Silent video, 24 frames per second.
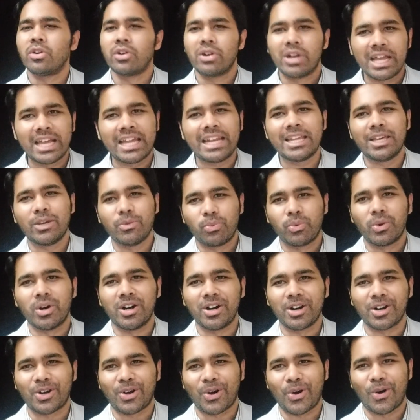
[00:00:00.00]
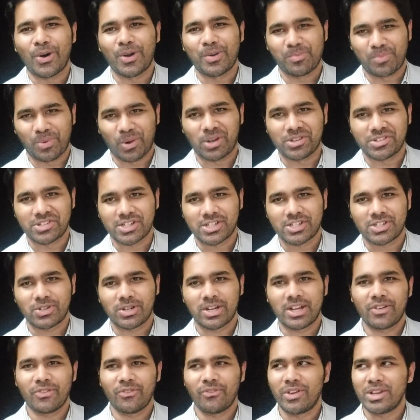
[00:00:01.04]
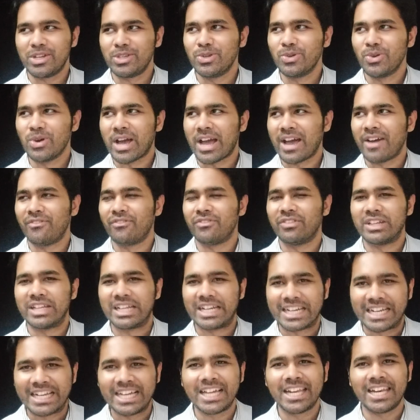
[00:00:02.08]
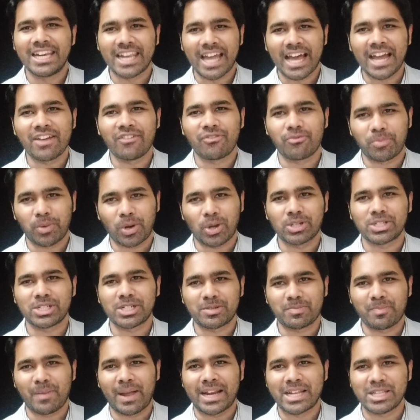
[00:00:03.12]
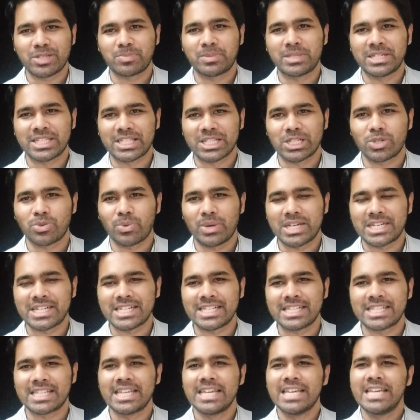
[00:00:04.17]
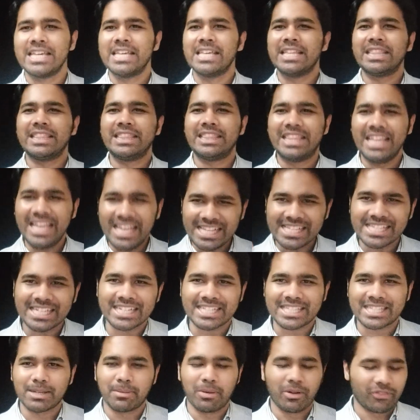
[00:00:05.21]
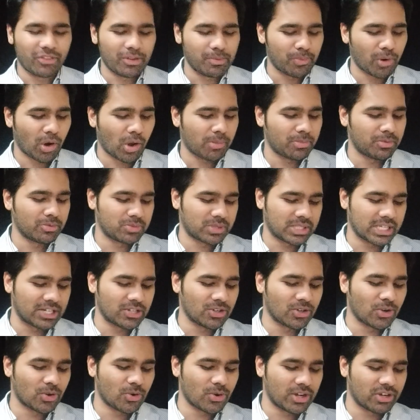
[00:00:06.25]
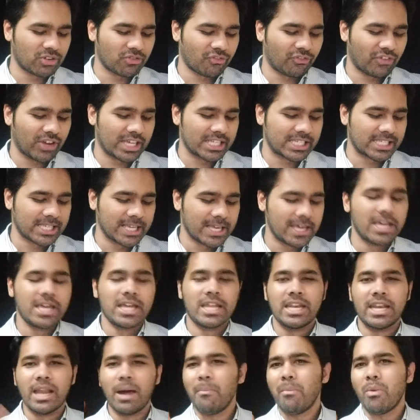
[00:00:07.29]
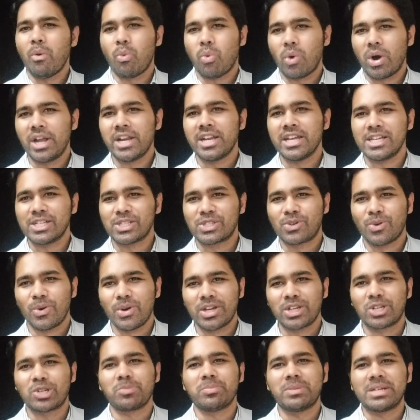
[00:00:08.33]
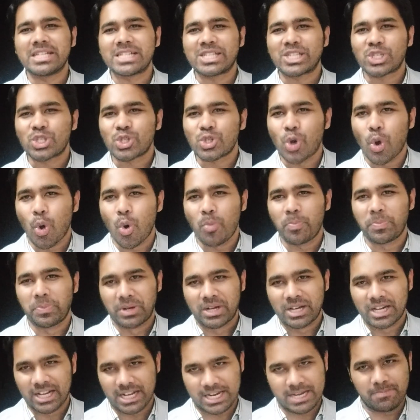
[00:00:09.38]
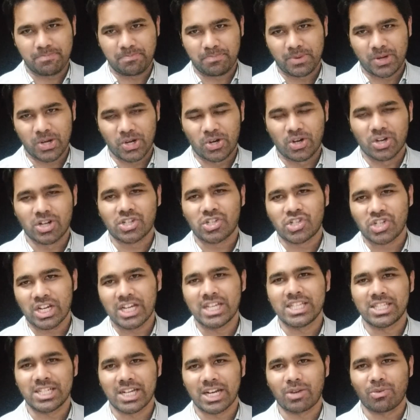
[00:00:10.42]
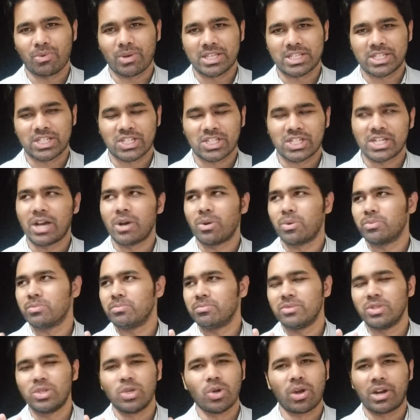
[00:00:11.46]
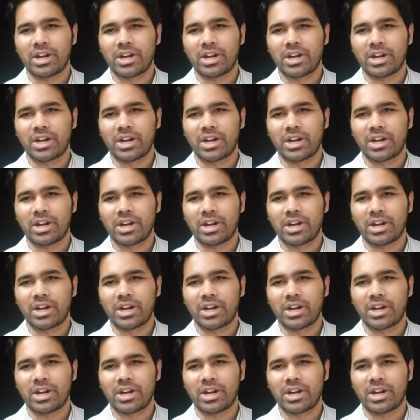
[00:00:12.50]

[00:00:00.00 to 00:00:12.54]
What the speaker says: really work on projects, when you have real life project management situations. These are some of the problems that you are going to face. Number one is going to be scope creep or change requests. Now, you